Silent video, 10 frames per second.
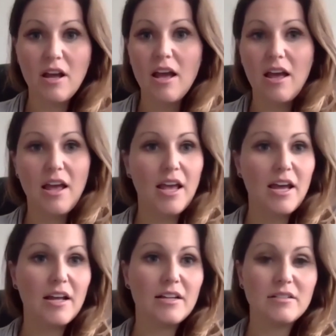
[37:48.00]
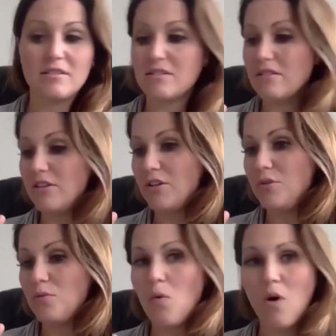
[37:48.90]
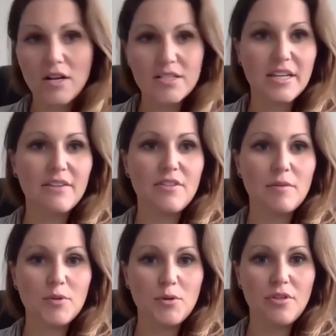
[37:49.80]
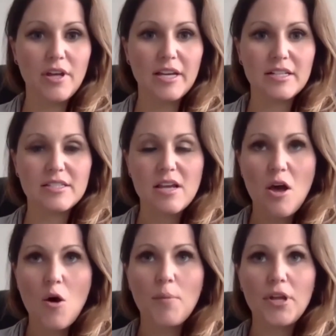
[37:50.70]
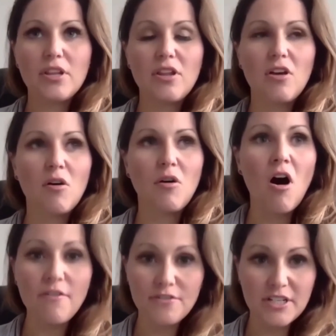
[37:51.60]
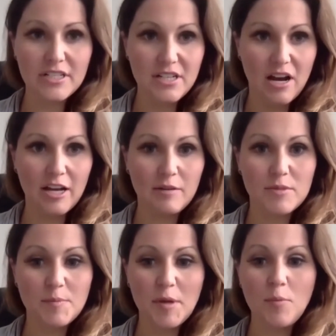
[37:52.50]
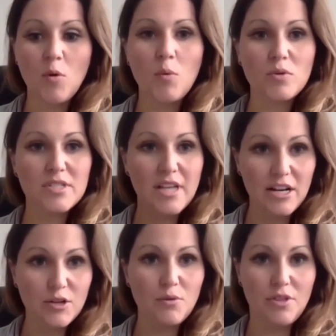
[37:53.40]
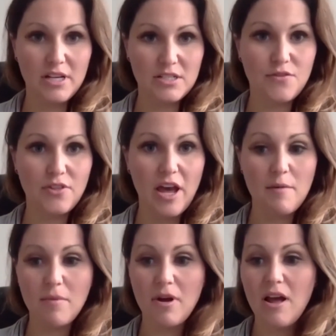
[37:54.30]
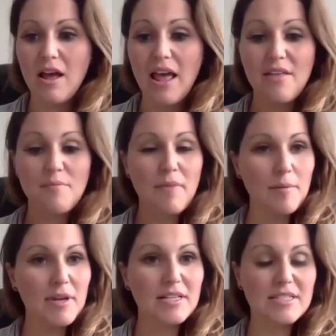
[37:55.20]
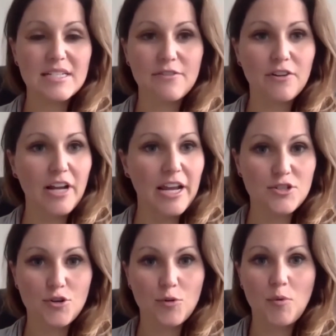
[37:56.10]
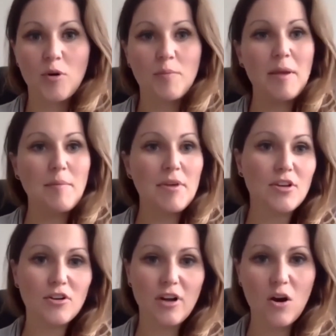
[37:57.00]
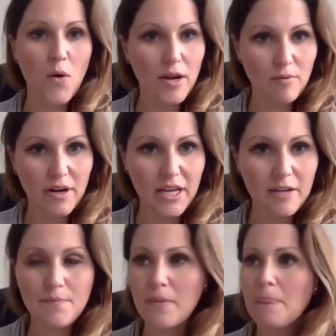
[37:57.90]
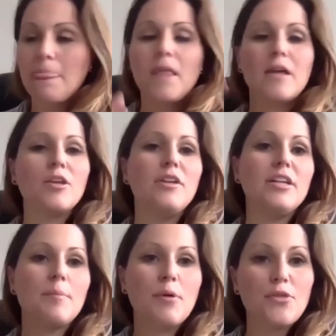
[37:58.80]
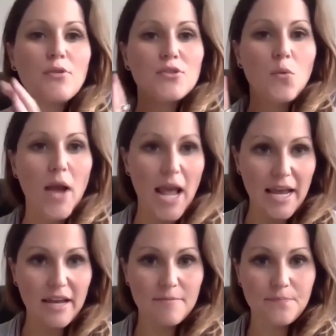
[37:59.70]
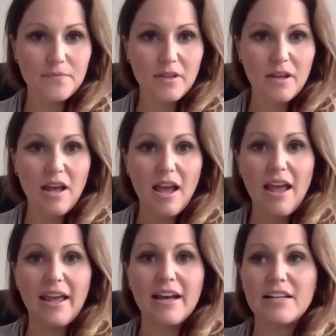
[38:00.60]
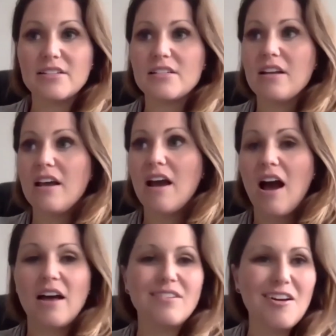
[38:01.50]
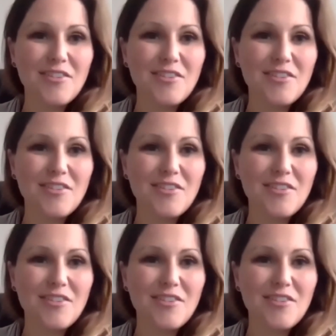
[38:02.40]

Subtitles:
and you want to give them new things, but oftentimes people will send you things for them, and maybe it's a different age group, or maybe they're not quite ready. You need to put those away. And I love a